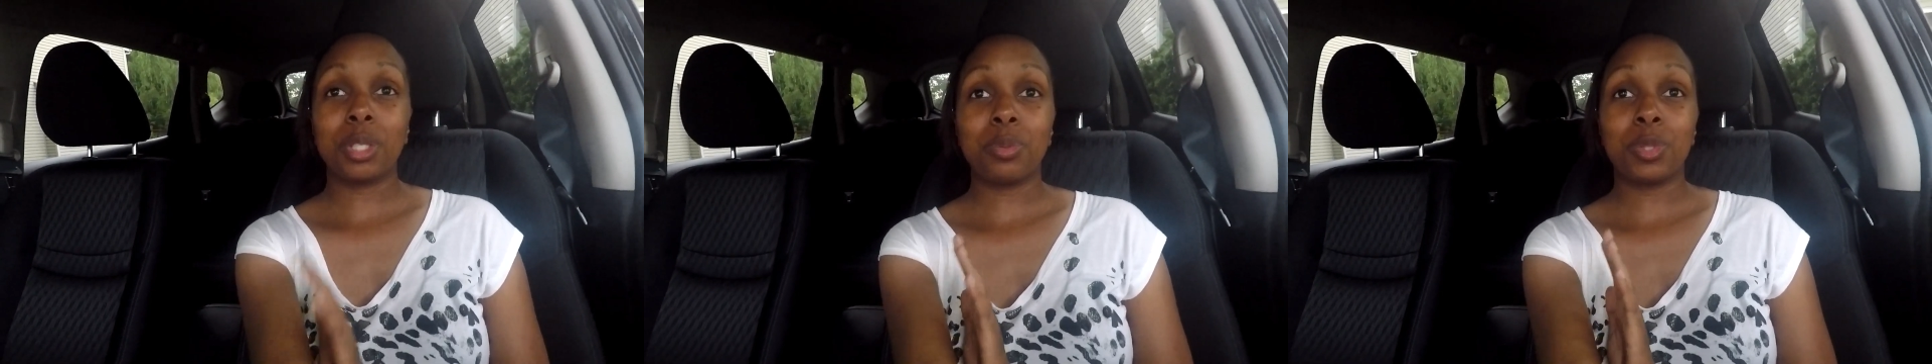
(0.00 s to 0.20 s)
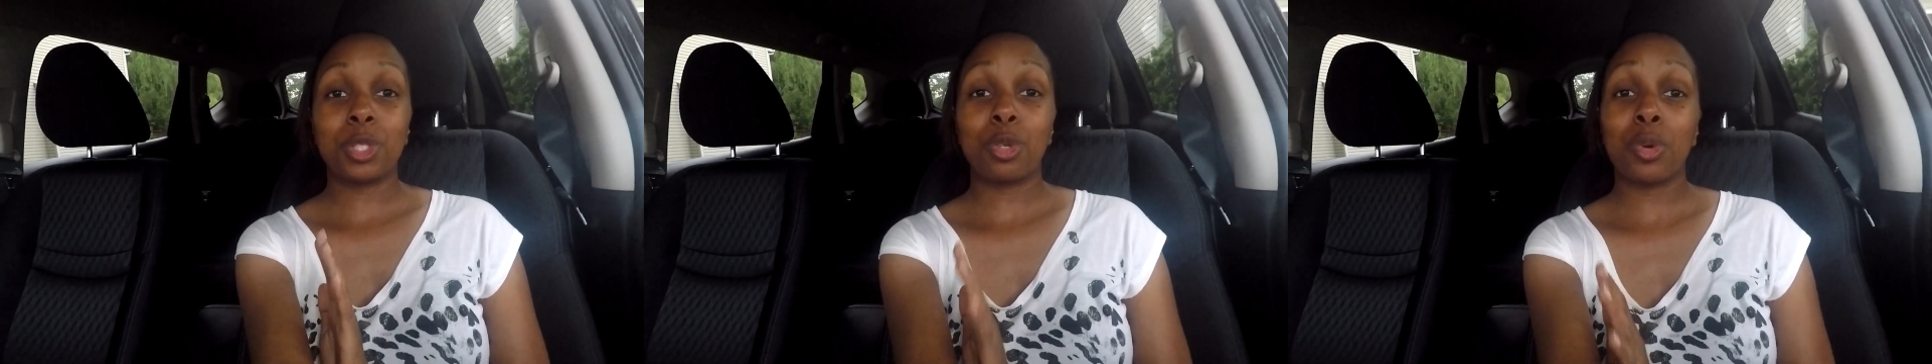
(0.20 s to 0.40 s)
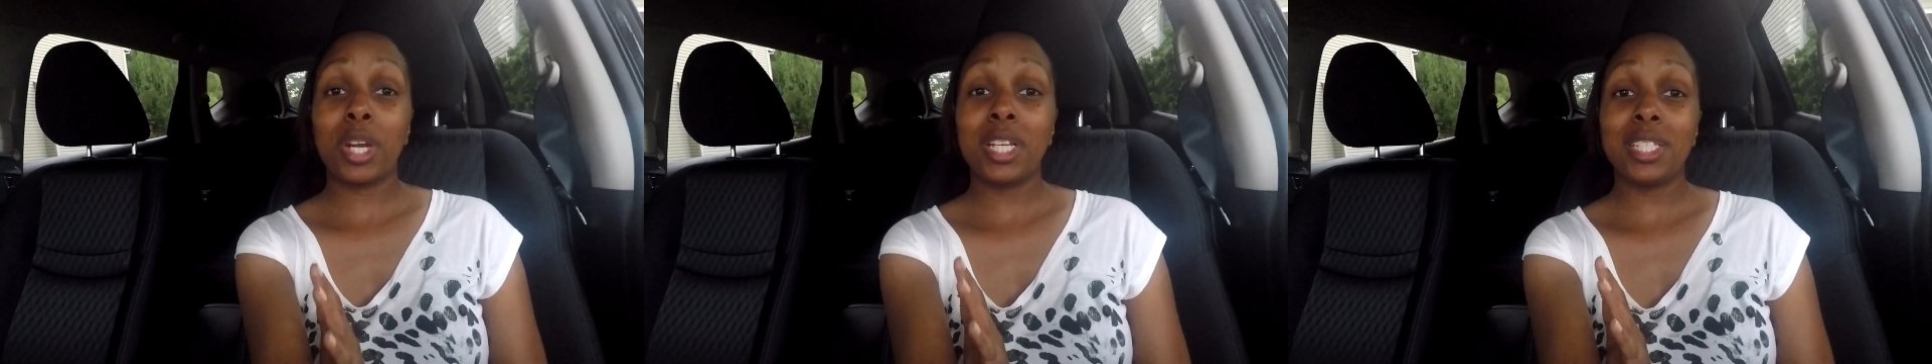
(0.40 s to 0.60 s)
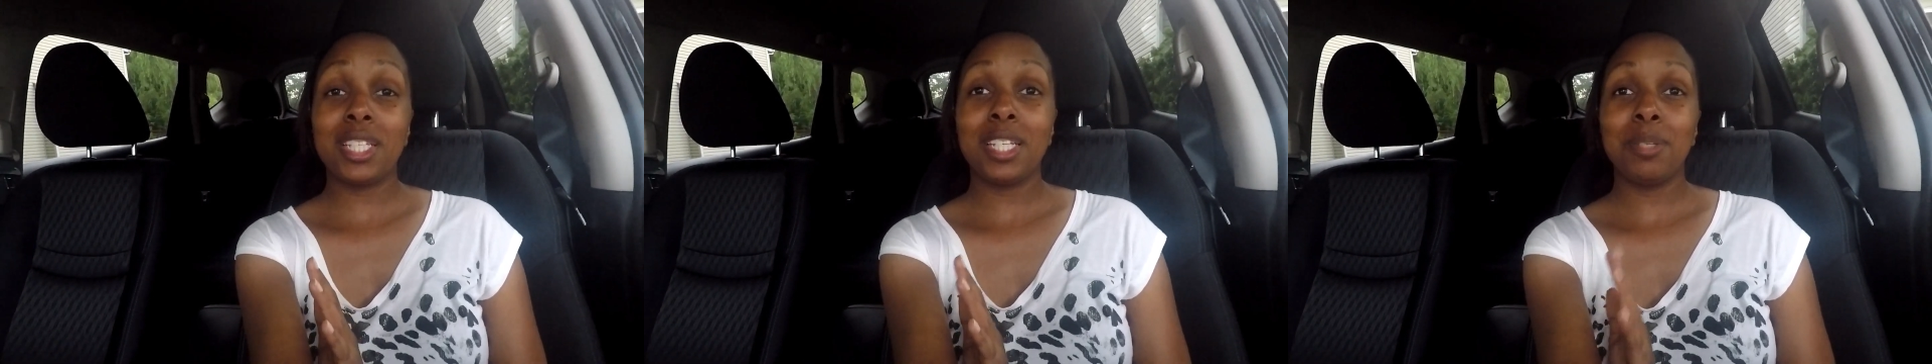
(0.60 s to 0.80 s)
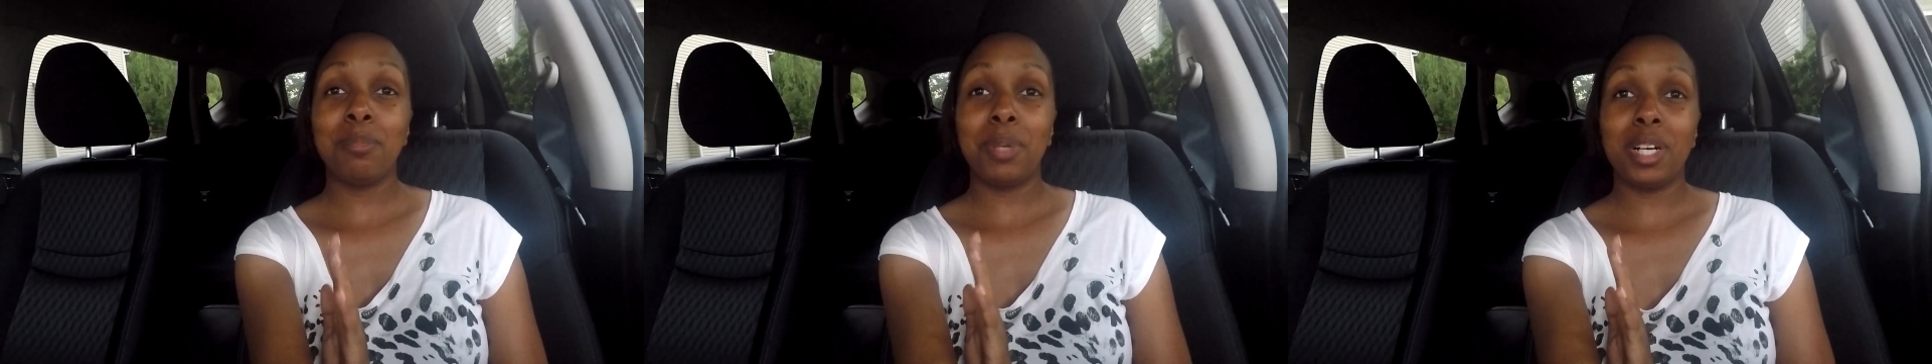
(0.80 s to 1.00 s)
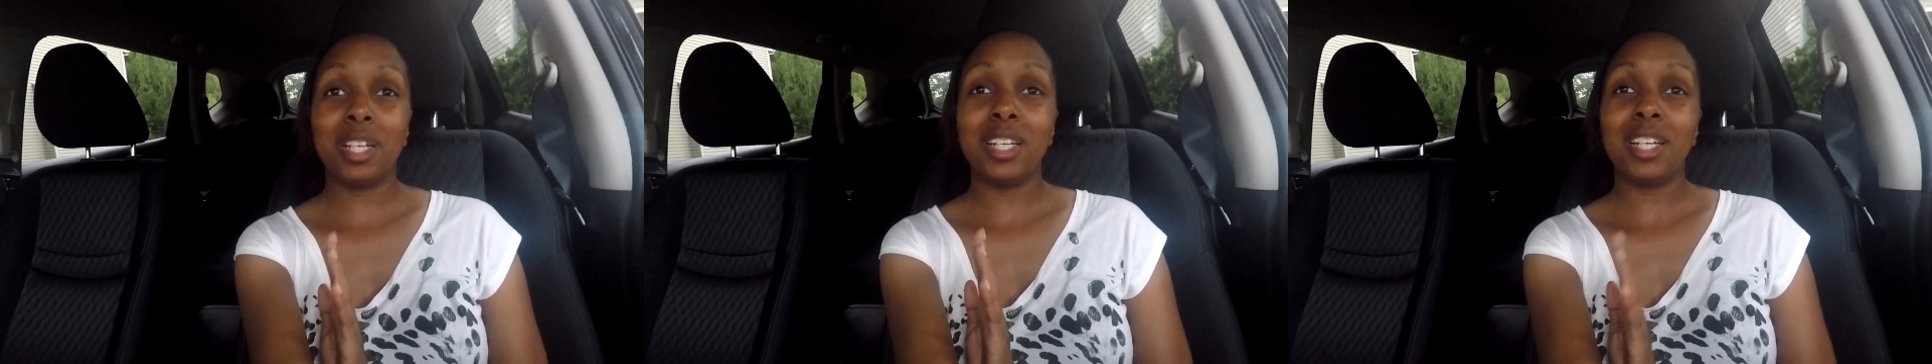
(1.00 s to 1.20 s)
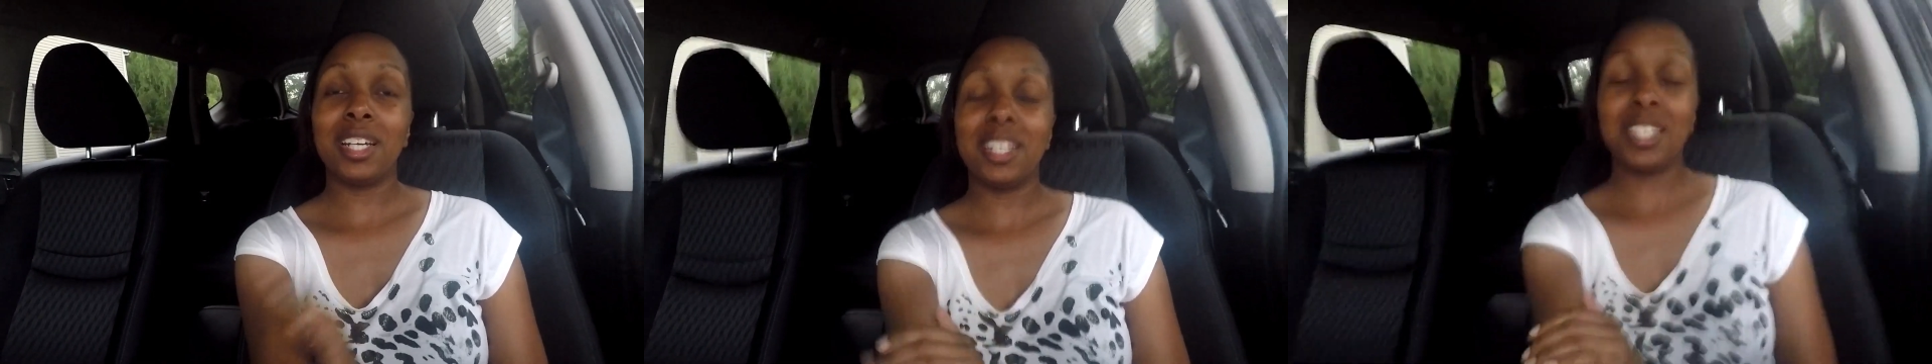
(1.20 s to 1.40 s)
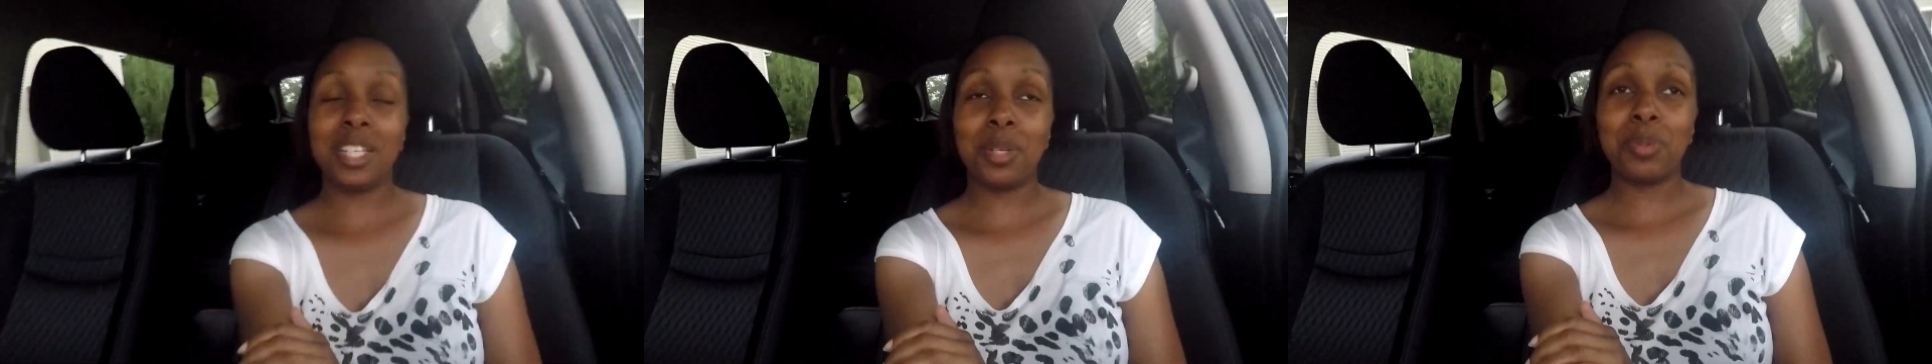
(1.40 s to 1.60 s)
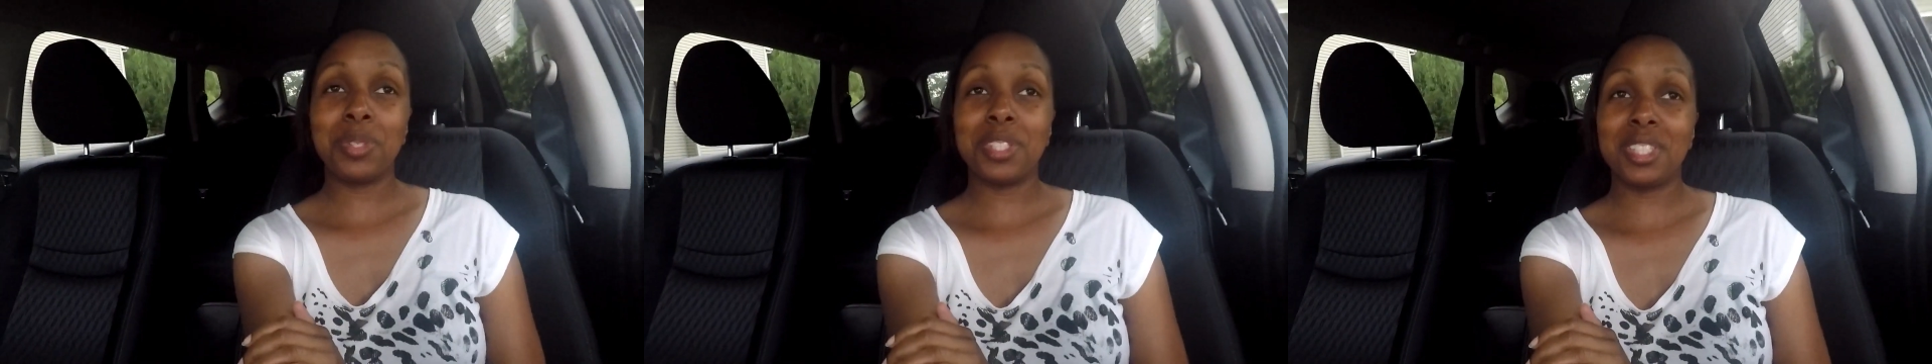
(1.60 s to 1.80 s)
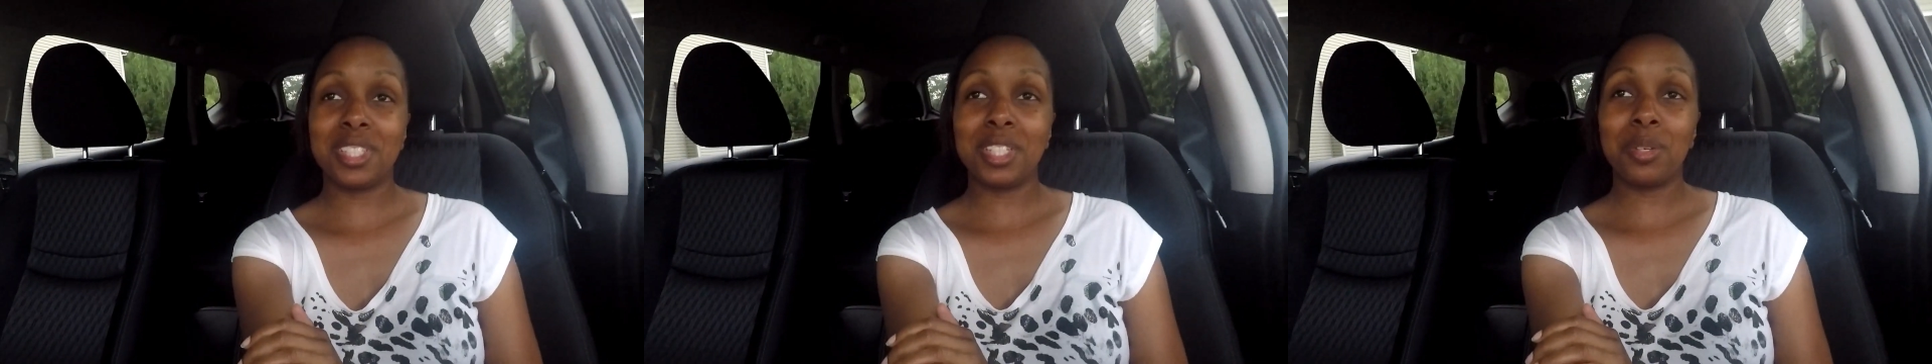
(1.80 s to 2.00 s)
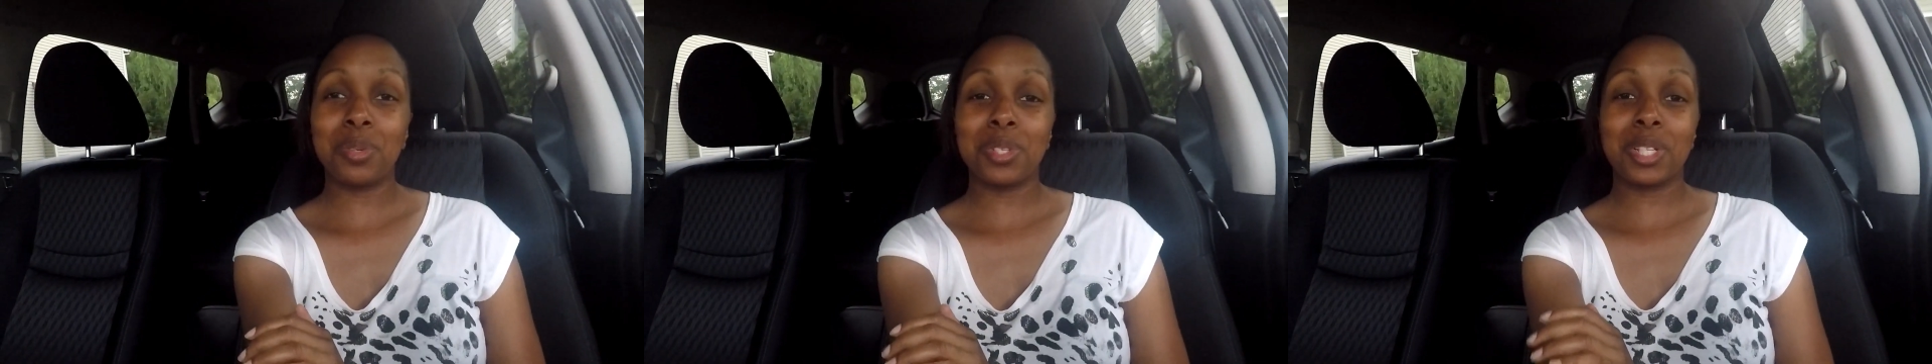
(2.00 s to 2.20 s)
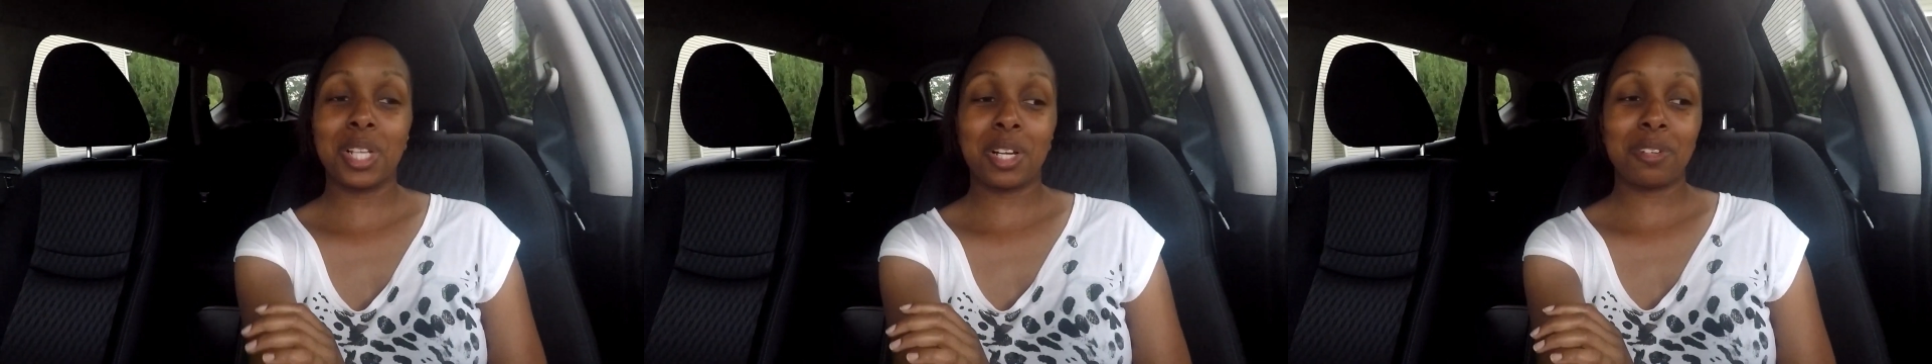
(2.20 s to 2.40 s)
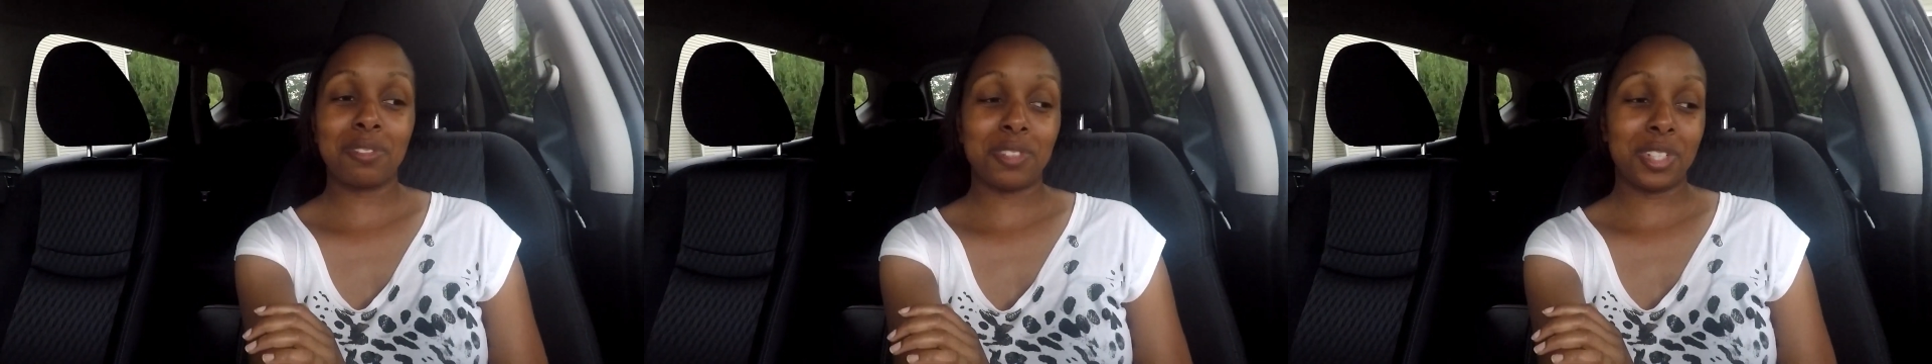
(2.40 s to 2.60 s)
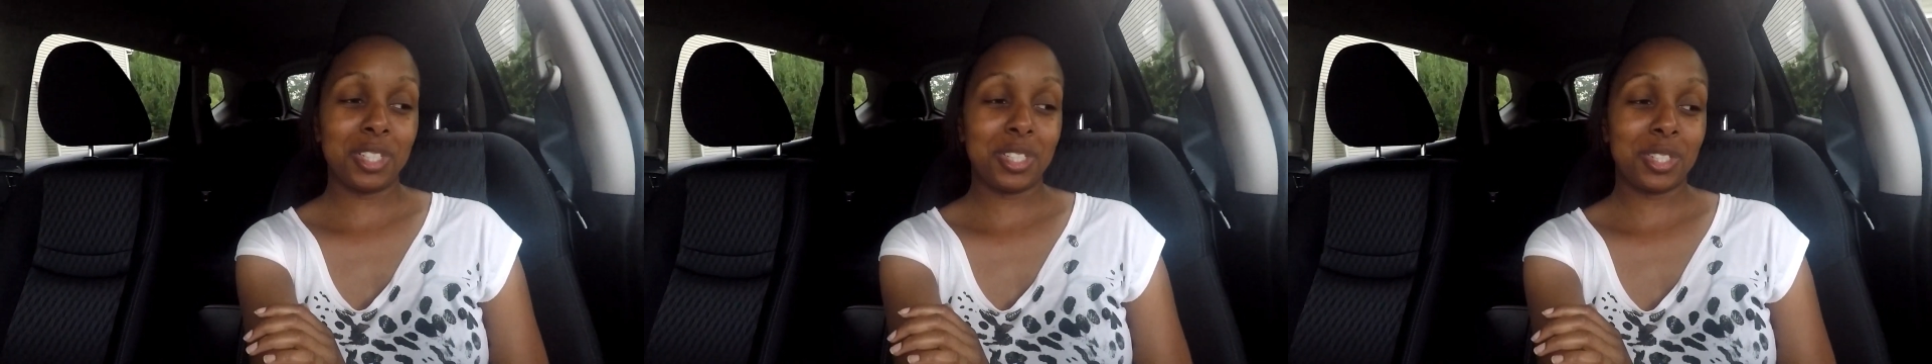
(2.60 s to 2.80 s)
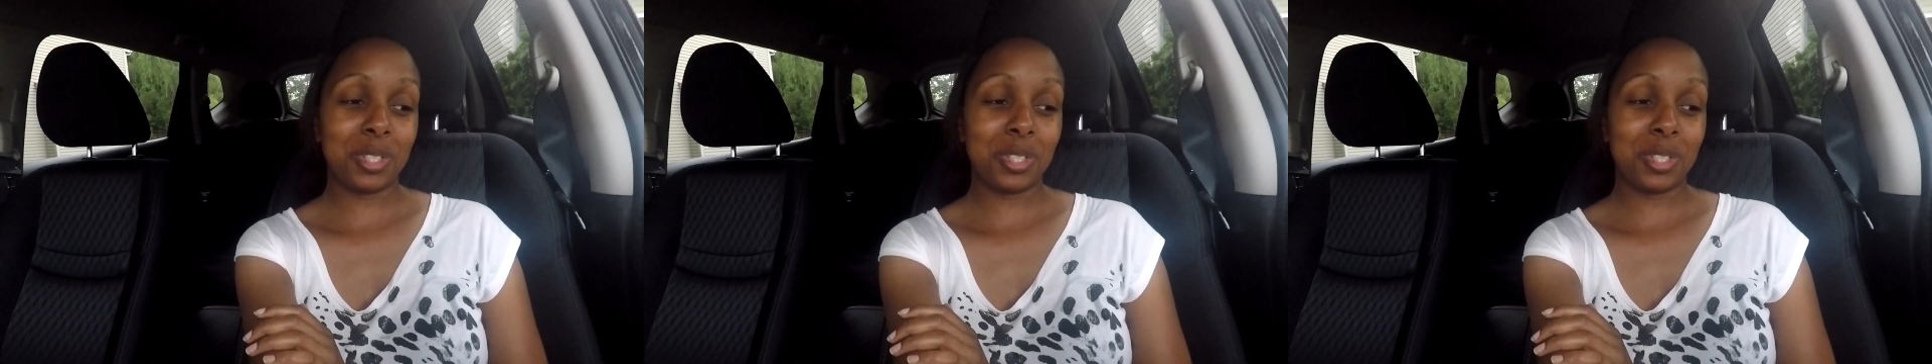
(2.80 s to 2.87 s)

It was crazy, but it was a lot of fun.